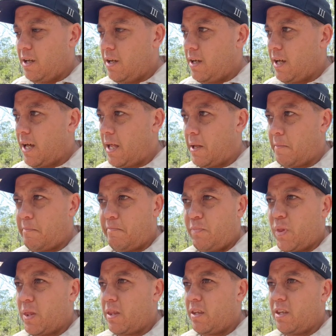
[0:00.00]

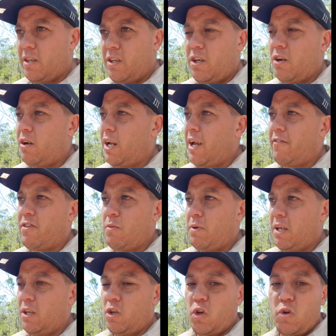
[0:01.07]
you don't have to be
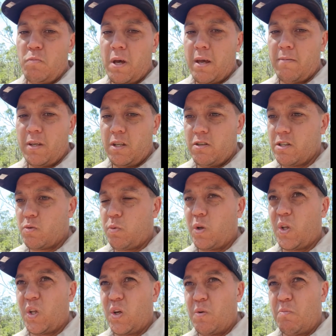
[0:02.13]
new. Maybe you just want to
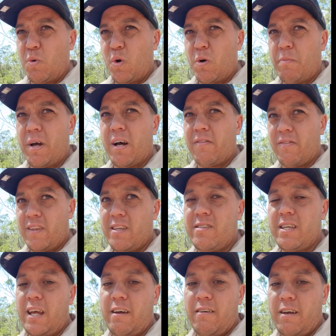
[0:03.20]
learn more about this
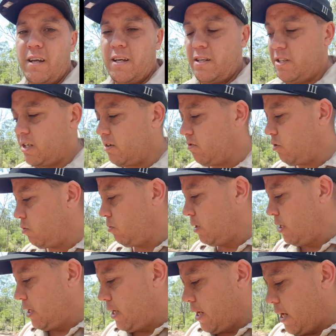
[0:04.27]
area in general
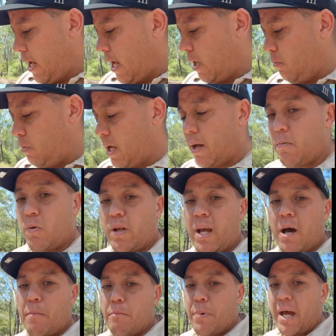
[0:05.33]
and be able to
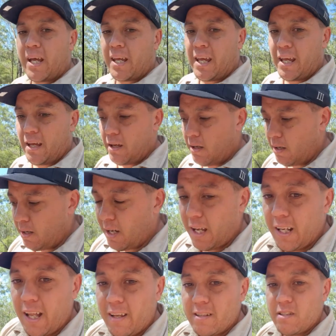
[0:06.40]
come back here
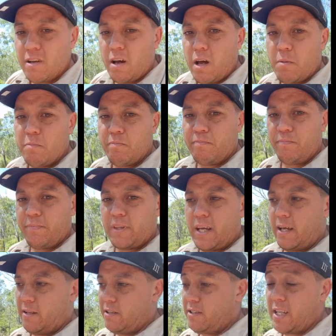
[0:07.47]
another time
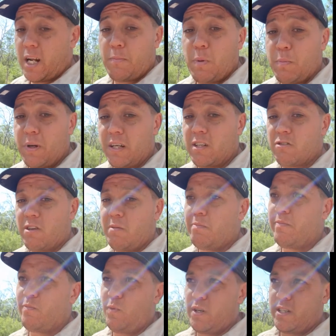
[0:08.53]
and set up a big trip,
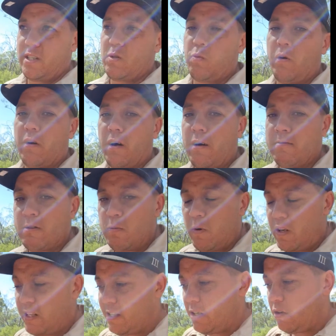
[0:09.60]
which is what I was
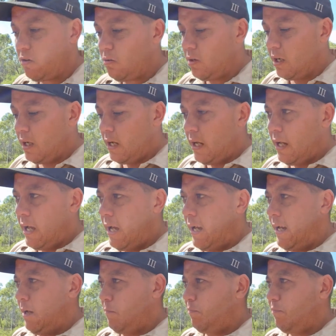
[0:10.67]
wanting to do.
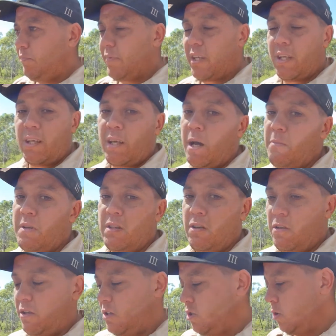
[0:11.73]
Come and do
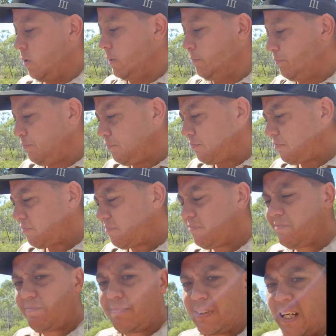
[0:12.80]
the tour.
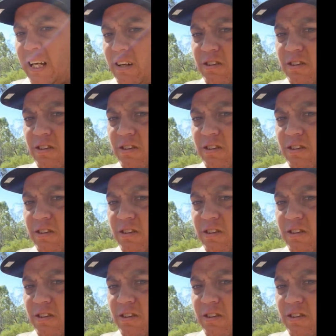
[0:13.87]
I'll